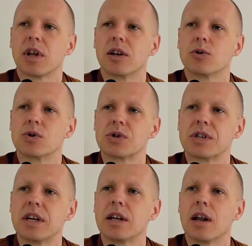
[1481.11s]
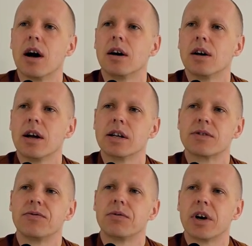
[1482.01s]
that your sila
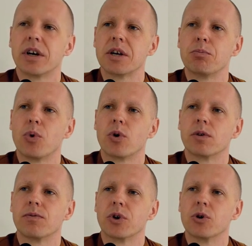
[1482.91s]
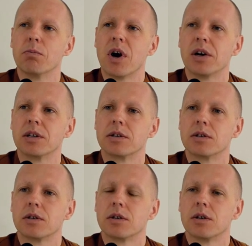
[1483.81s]
is very important for your mind.